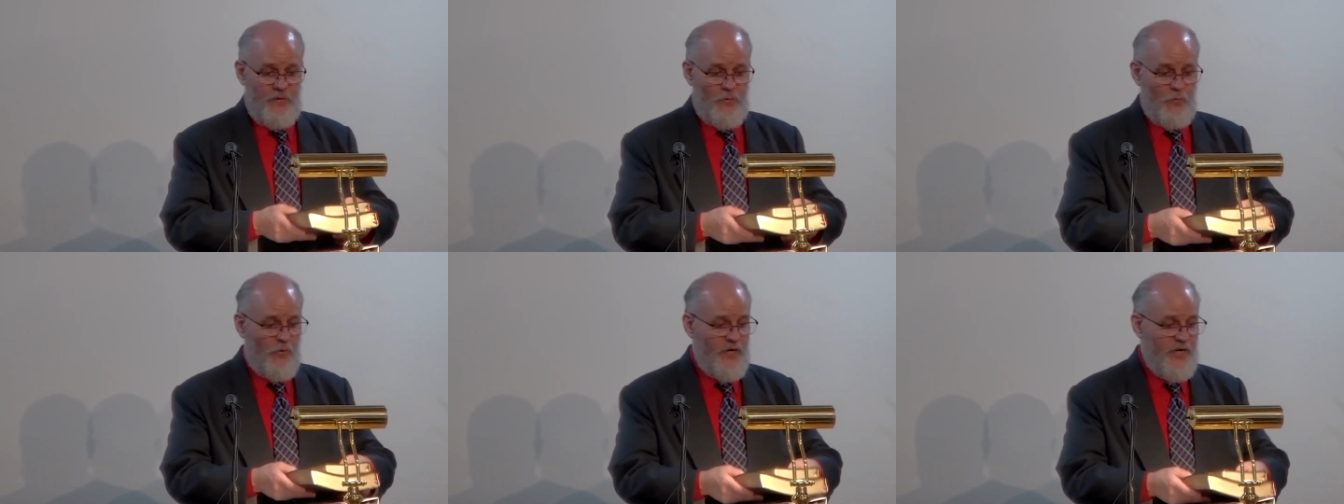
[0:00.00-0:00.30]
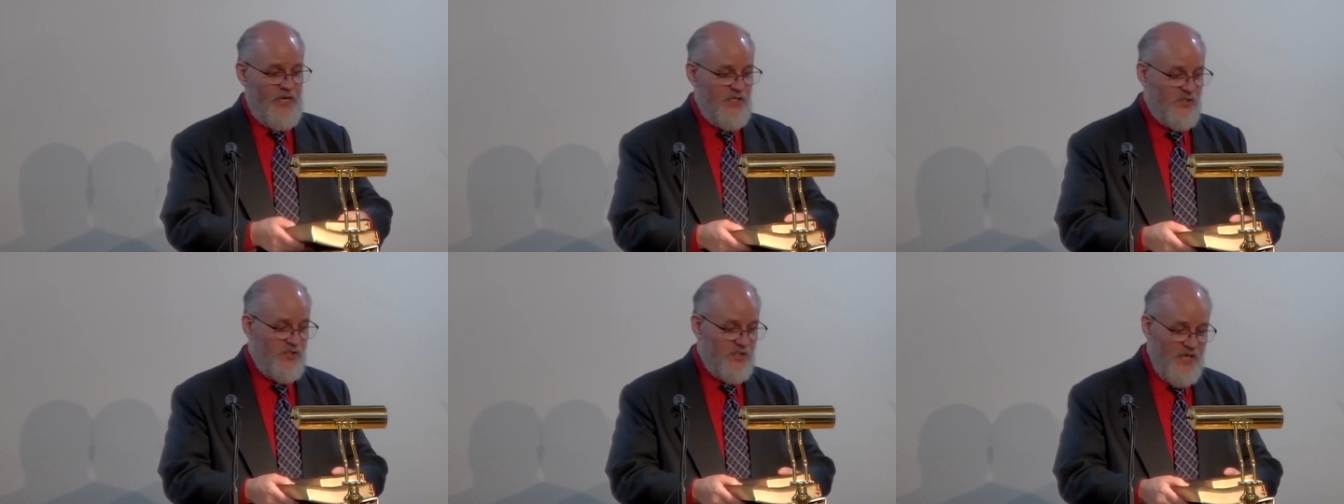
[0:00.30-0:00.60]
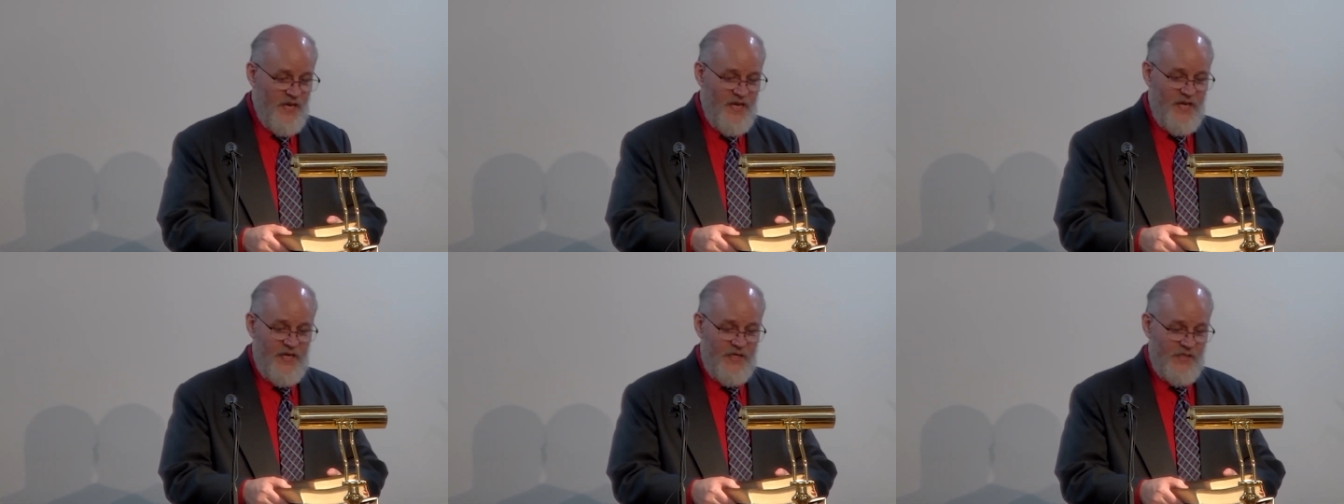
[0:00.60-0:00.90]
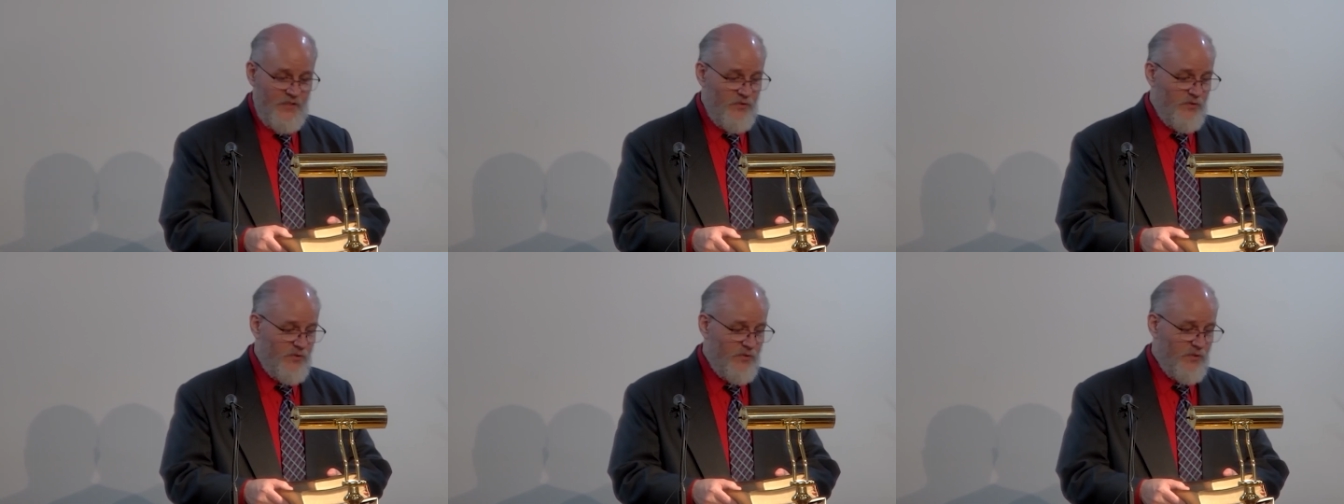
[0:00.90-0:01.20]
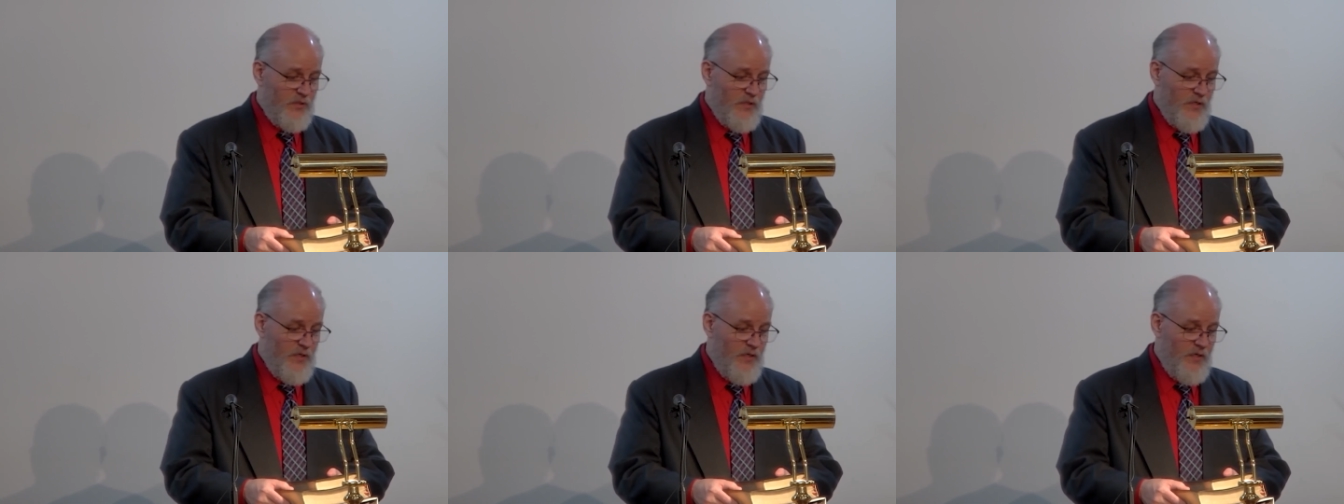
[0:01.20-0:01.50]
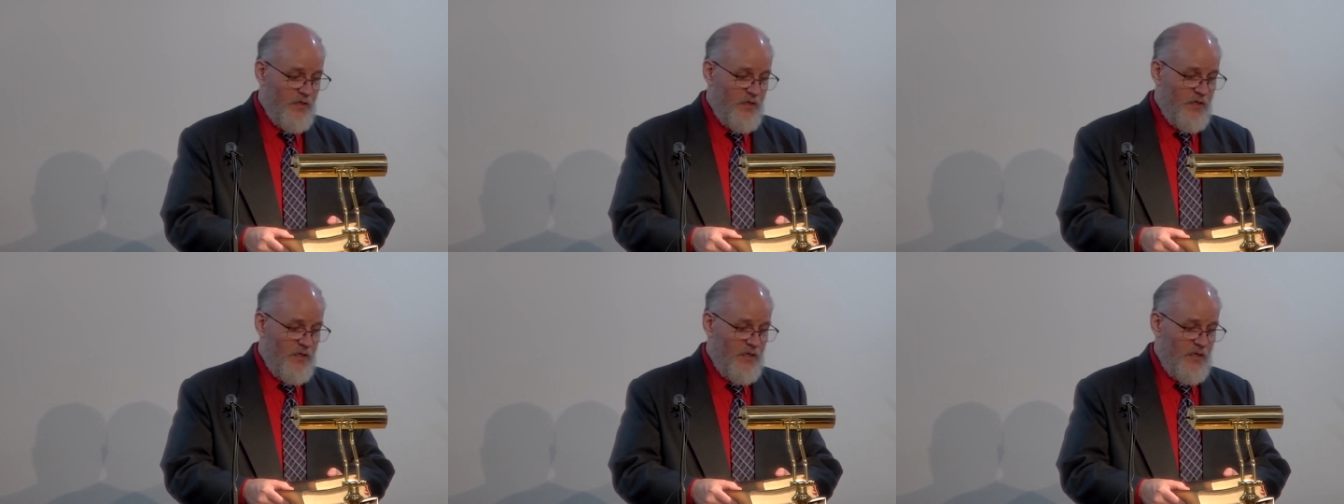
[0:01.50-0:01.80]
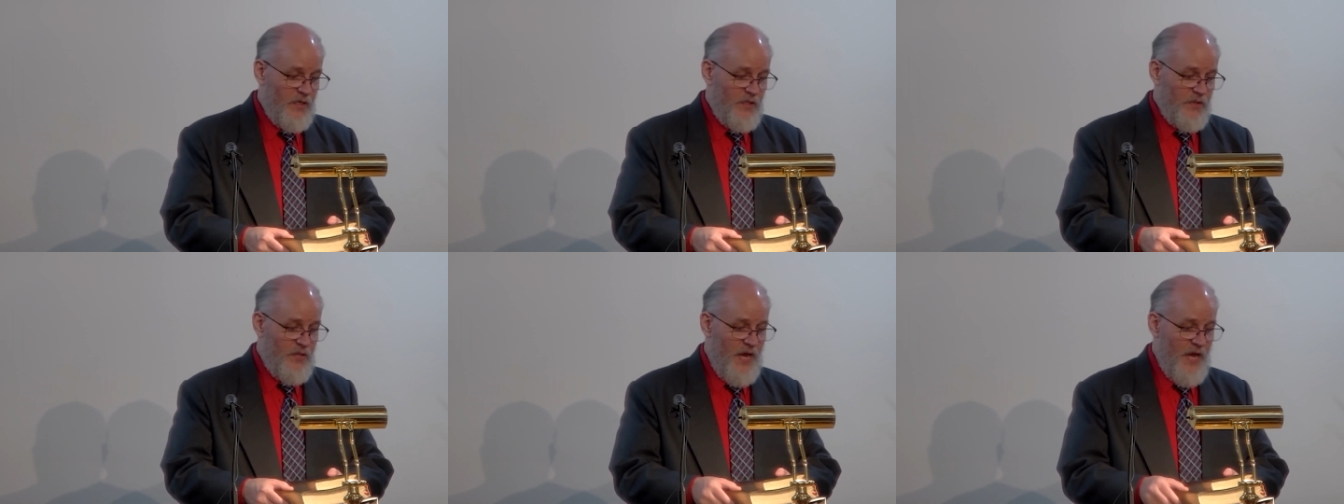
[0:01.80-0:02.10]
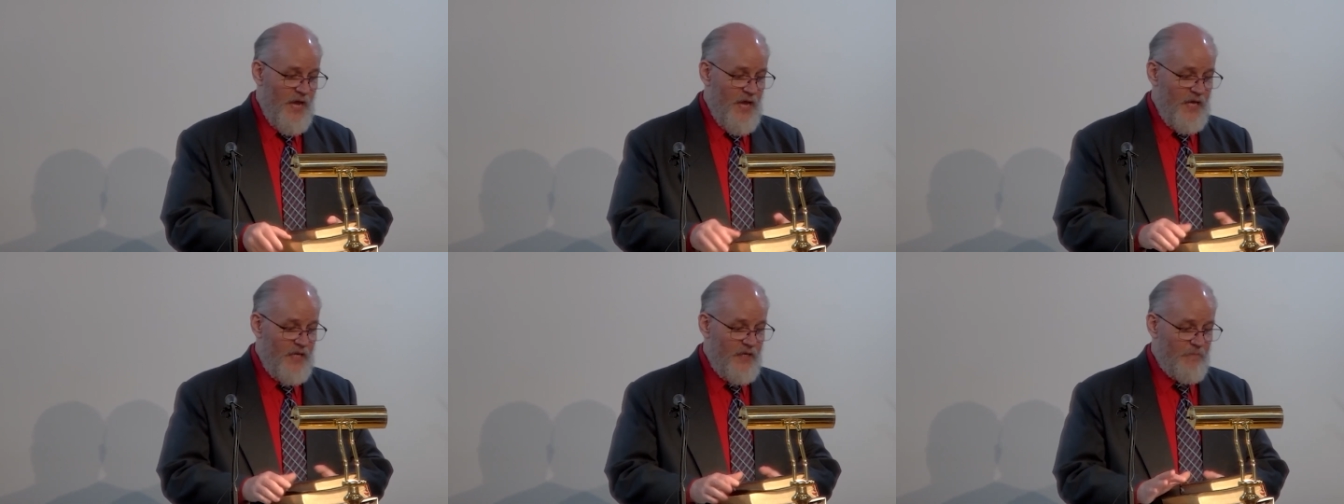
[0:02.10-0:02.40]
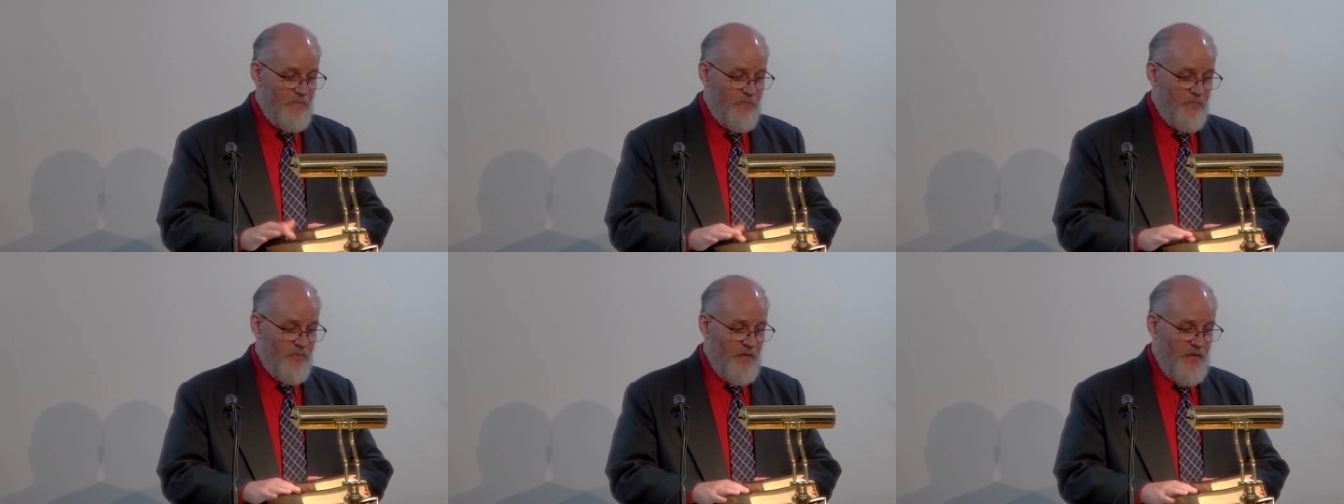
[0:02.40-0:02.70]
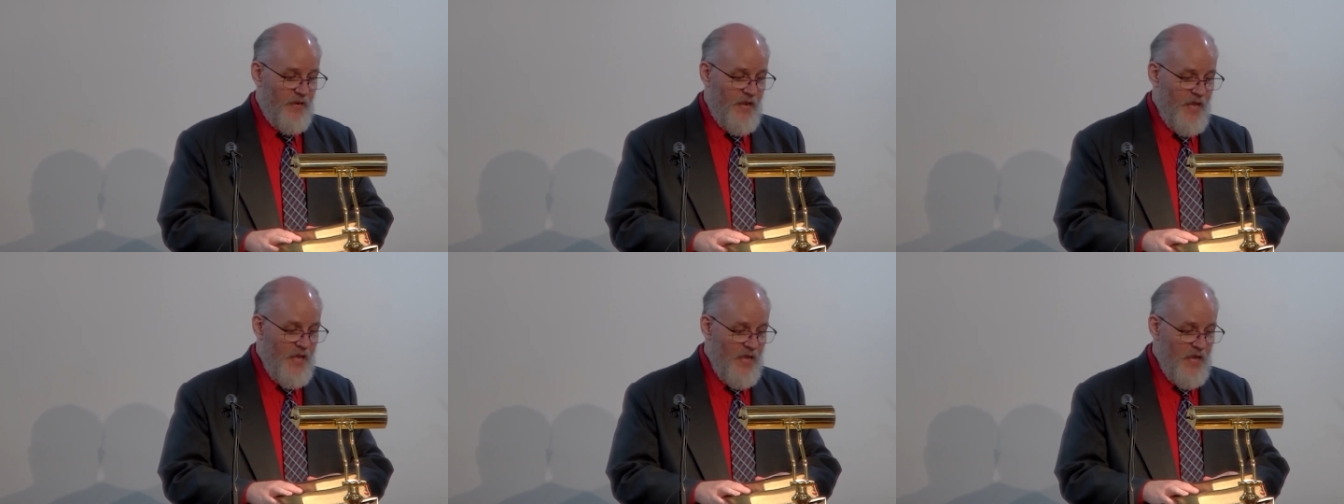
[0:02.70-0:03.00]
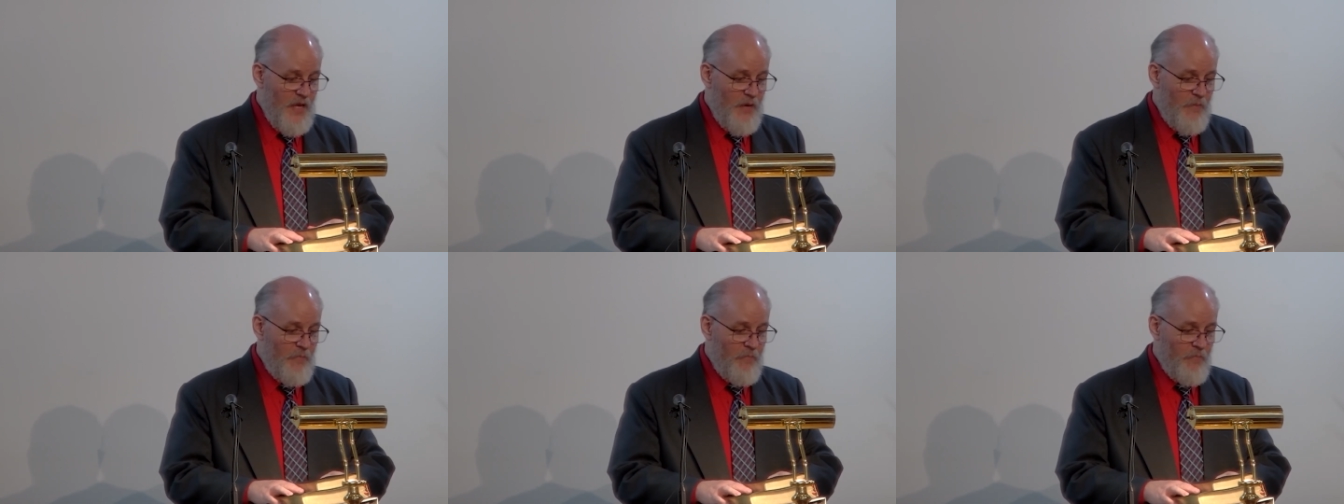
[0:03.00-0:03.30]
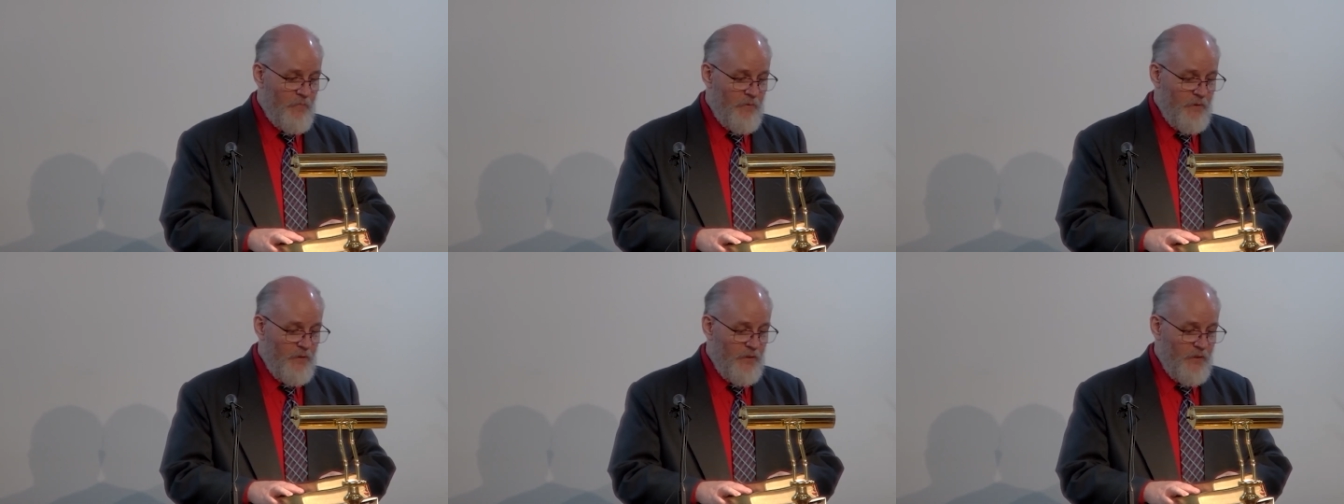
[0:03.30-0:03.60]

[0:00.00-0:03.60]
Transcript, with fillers: when he says that him